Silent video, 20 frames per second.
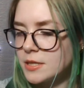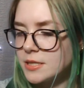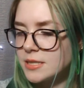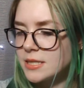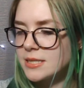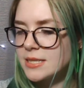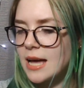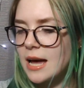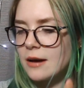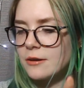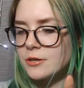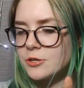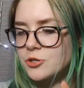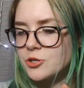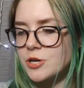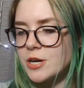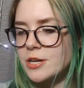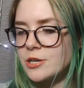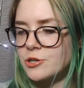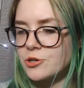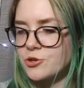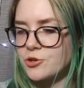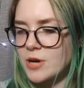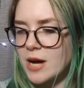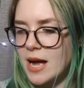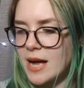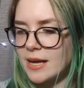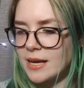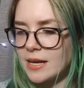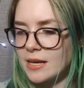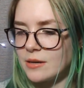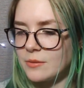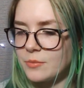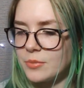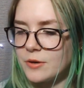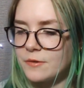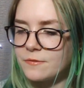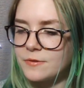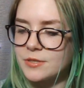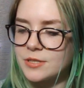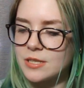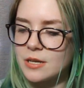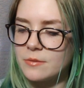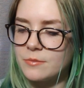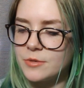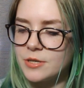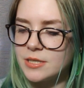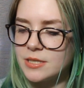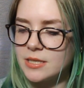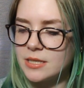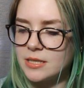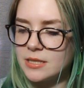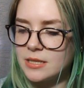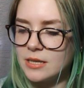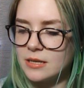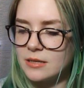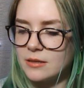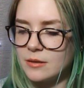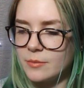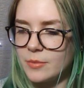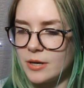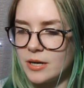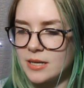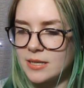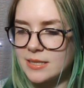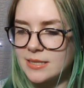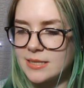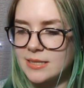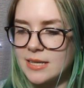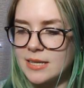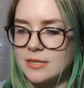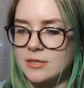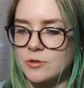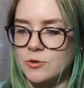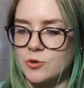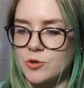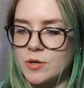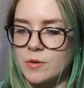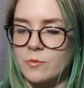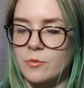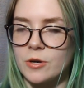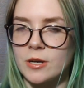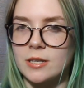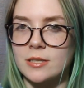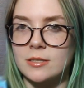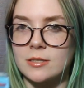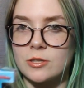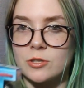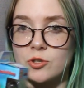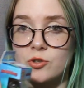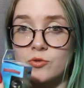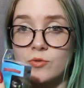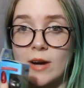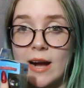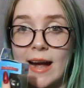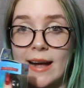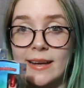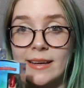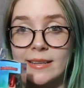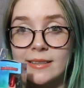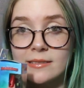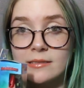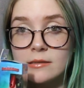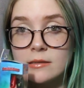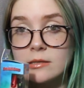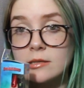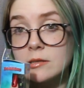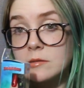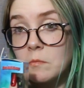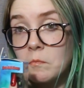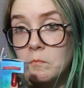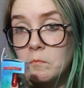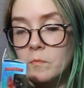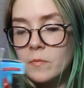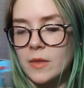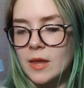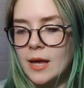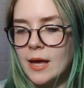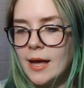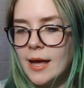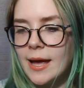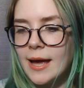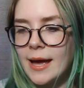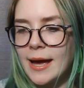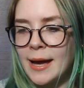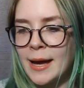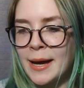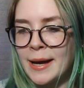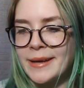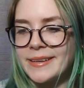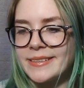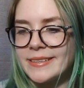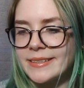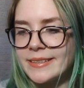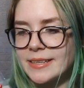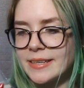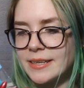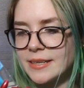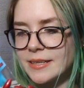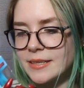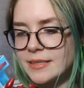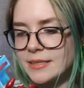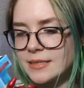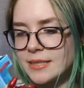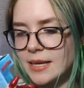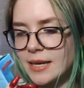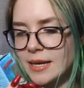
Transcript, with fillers: This is How to Train Your Dragon, but for some reason the box says DreamWorks Dragons. And it is